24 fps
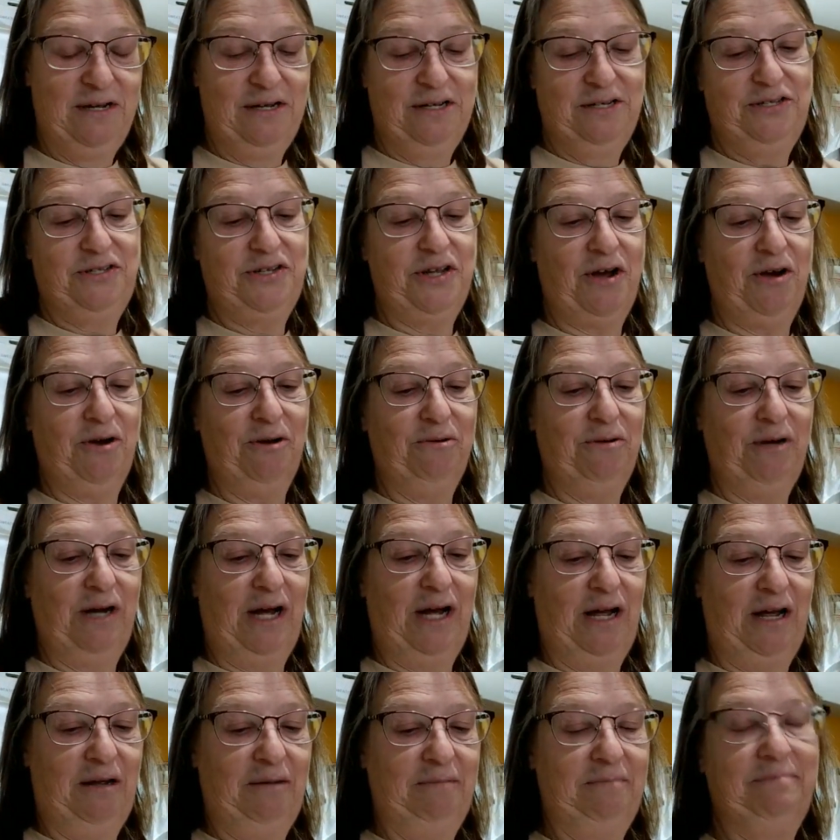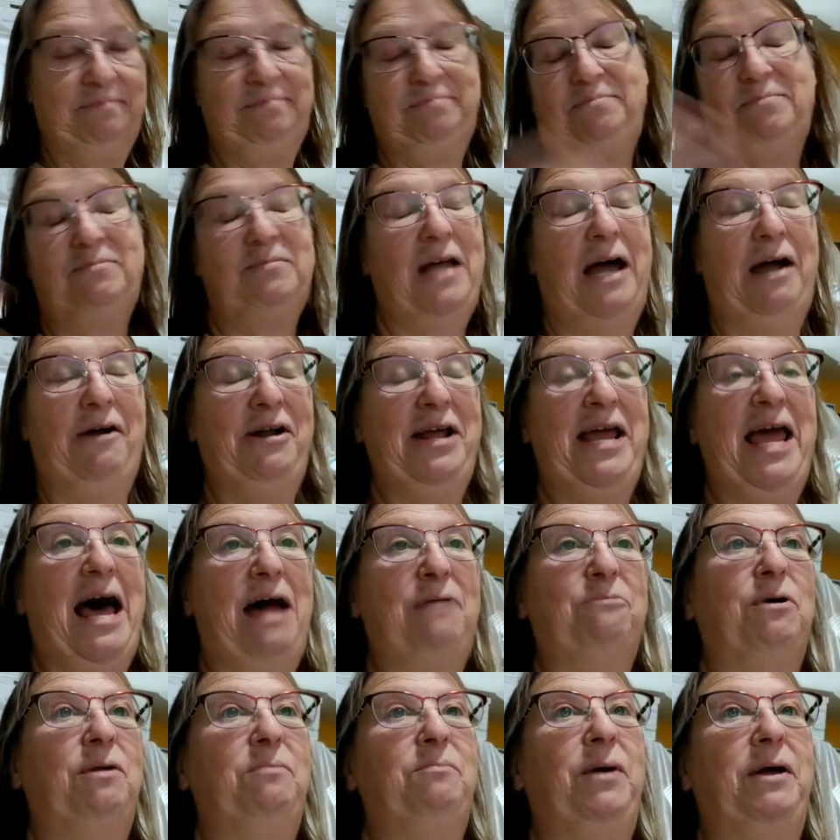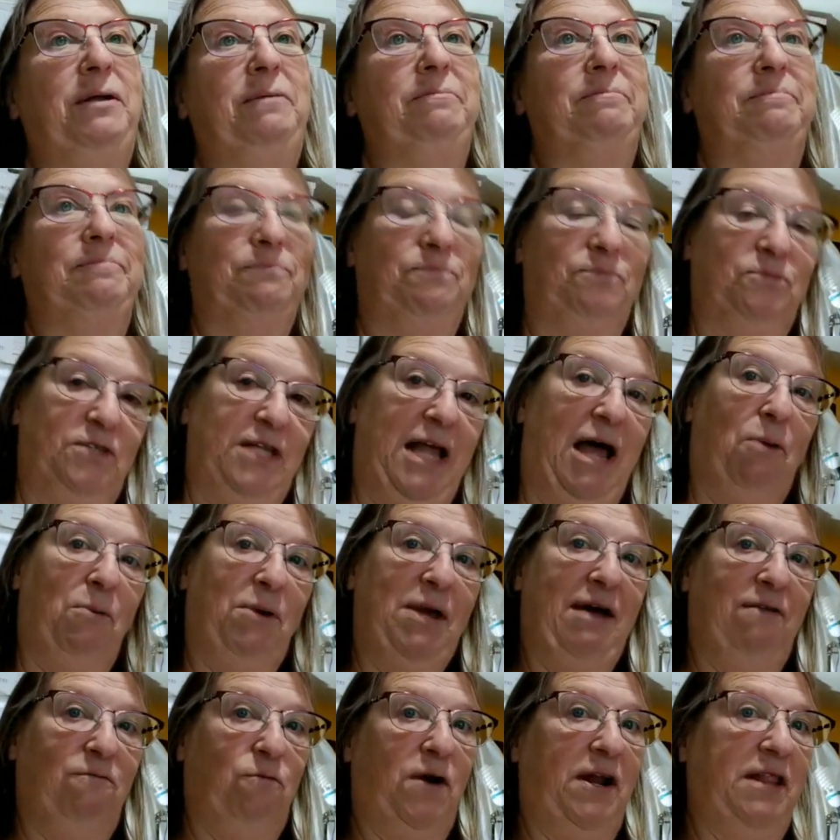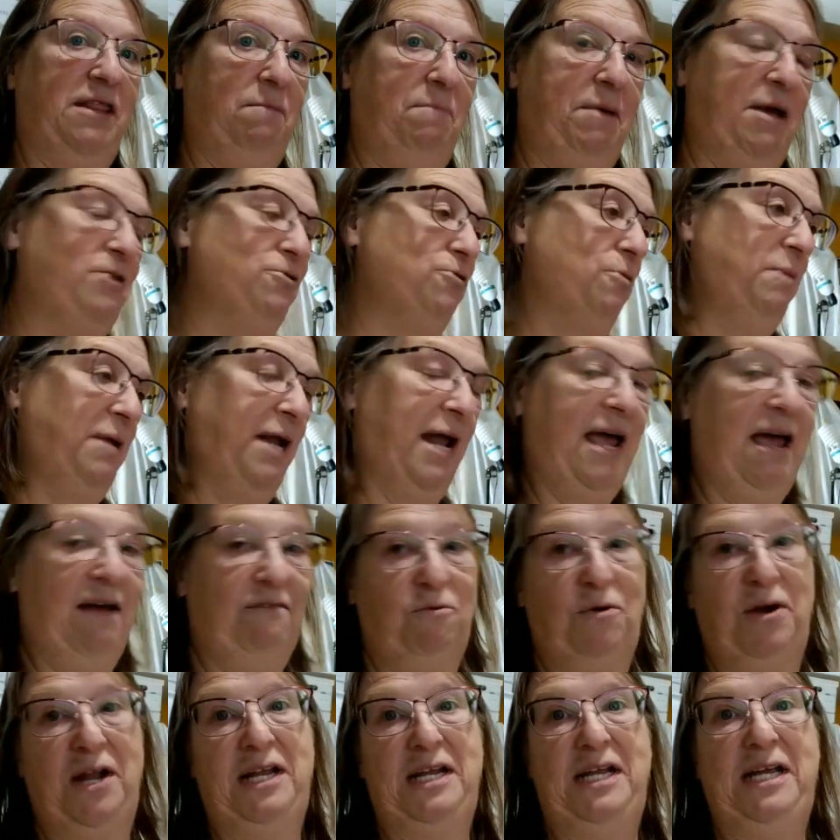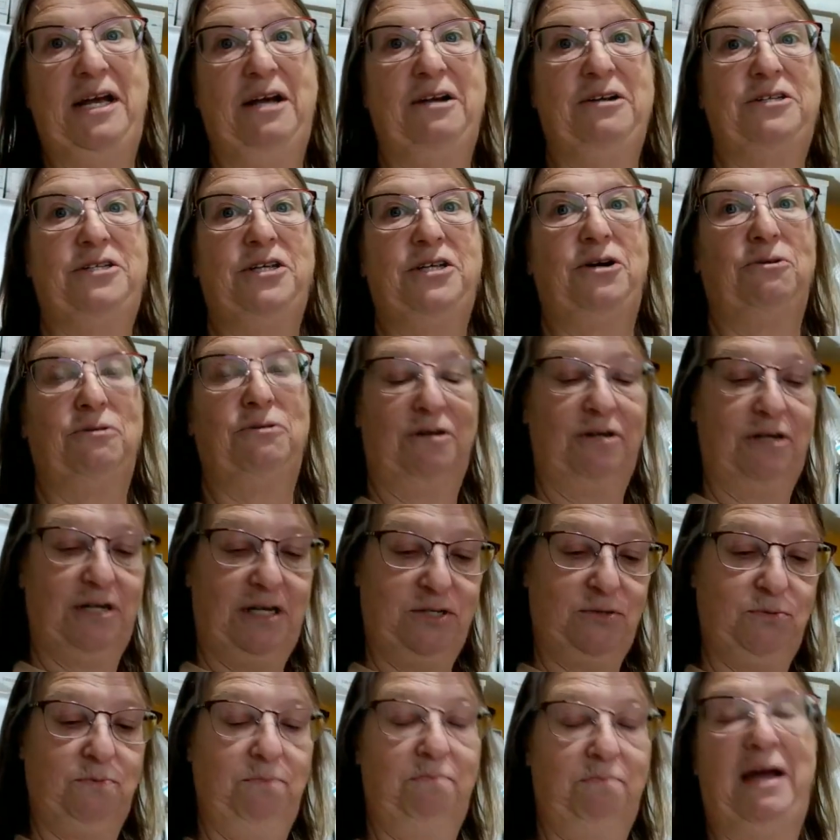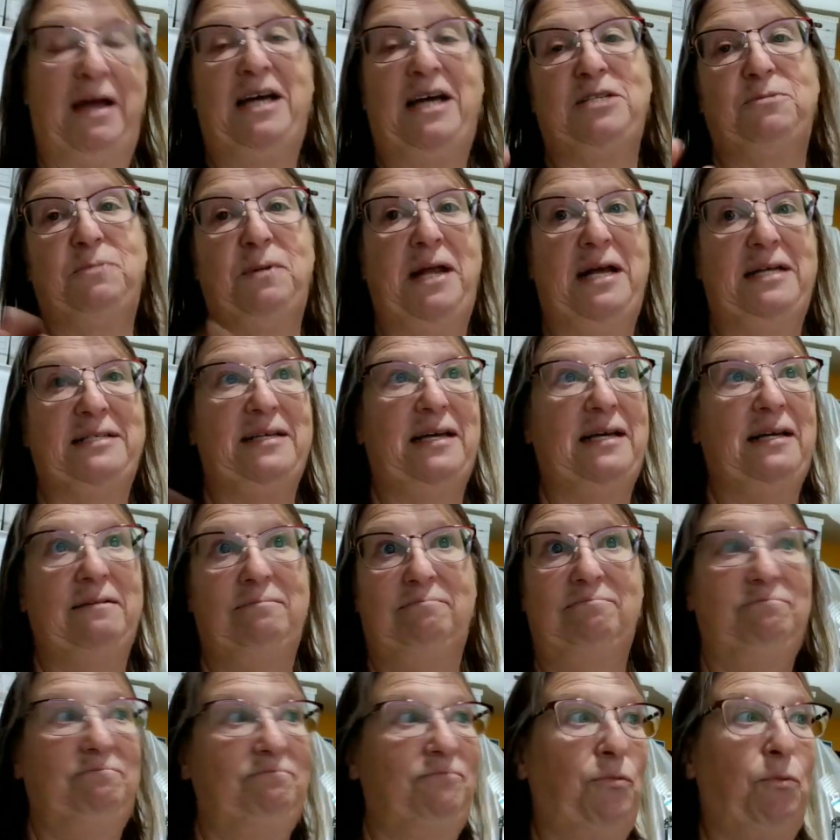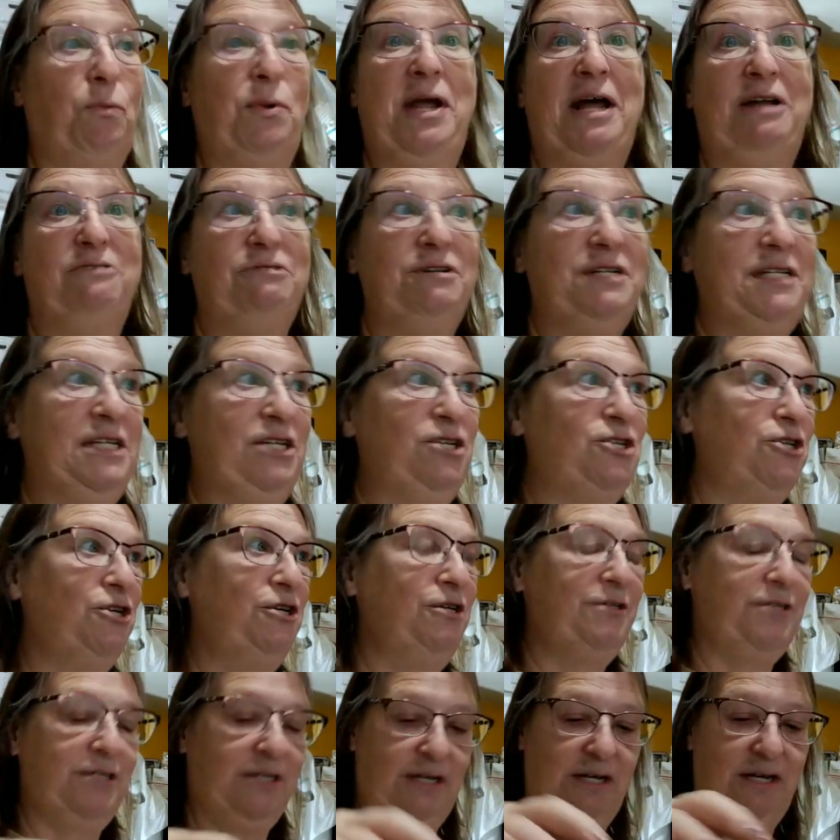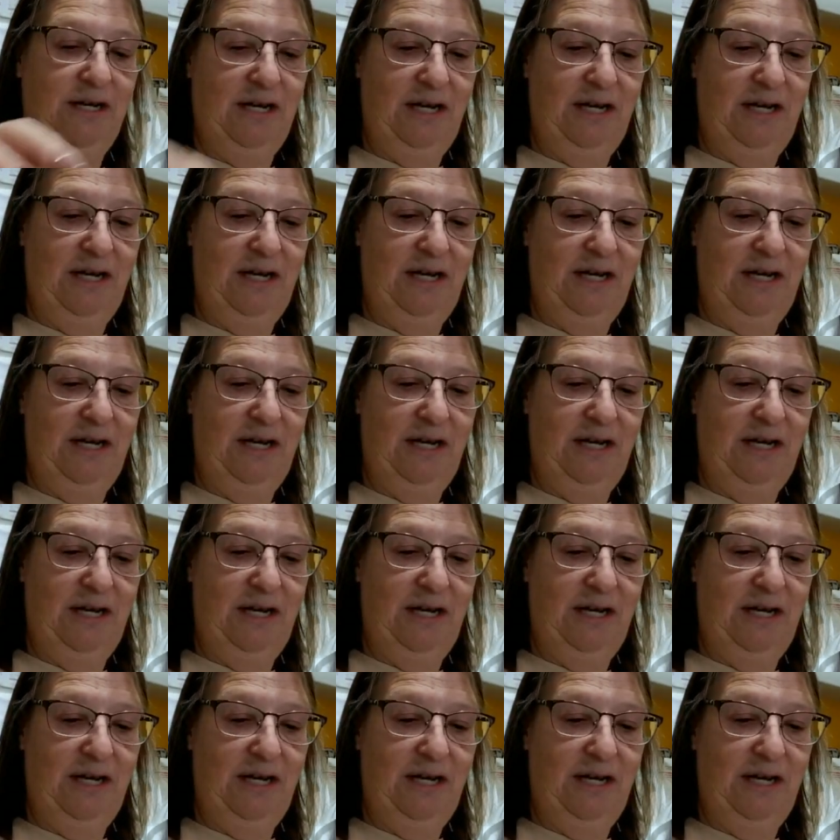So I already had one, but now we have one in the bedroom, and I have one in here. So because my husband has like 300 t-shirts.